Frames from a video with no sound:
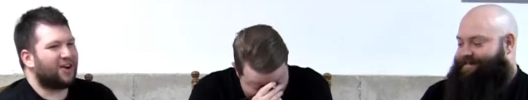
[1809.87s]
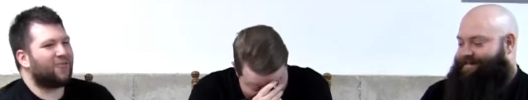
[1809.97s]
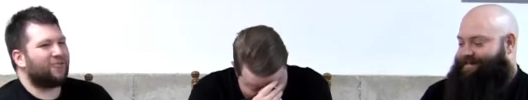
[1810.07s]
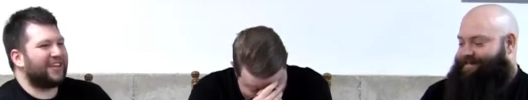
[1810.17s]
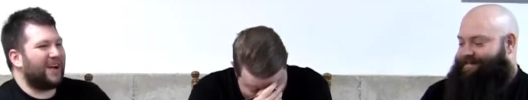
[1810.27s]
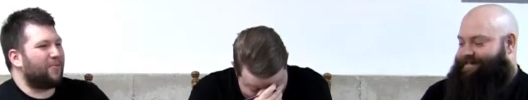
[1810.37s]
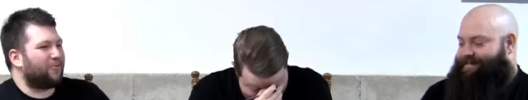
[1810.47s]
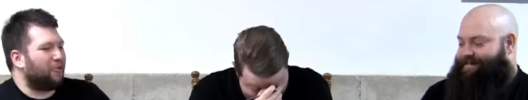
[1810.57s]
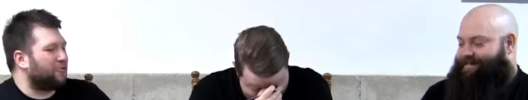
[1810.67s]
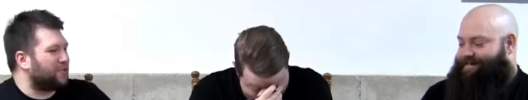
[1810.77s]
Speaker 1: Sorry for the Game of
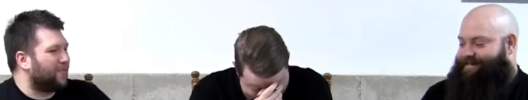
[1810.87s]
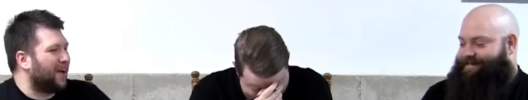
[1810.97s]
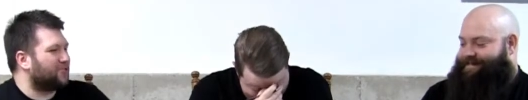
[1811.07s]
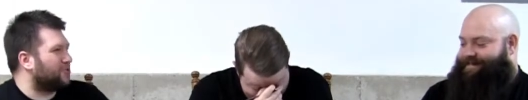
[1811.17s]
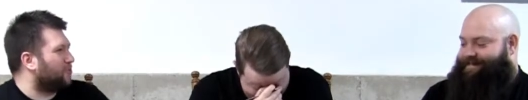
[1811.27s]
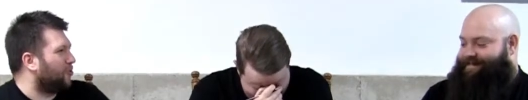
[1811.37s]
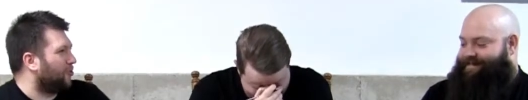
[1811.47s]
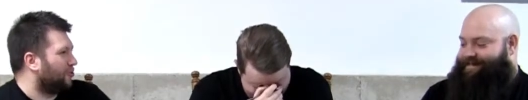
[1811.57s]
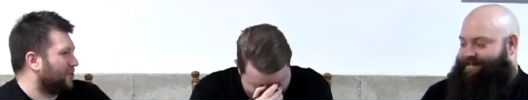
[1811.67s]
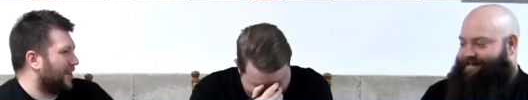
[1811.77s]
Thrones master
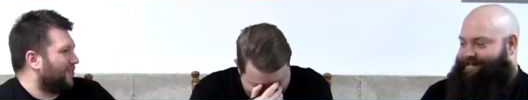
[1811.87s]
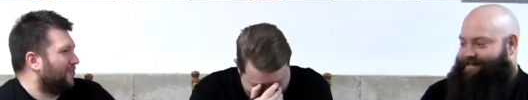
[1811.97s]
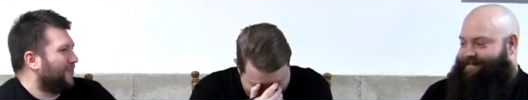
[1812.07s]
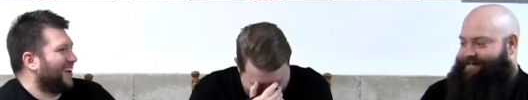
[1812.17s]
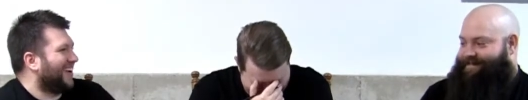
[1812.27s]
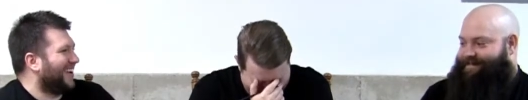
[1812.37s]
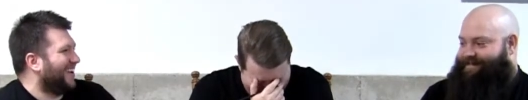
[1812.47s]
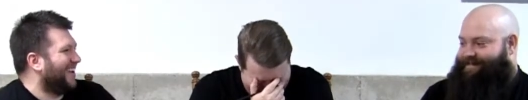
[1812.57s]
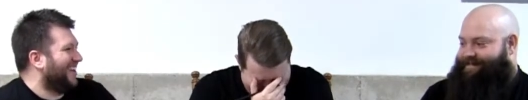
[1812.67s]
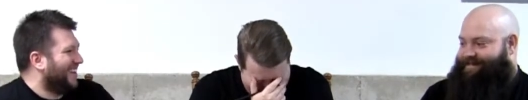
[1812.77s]
spoilers, everybody.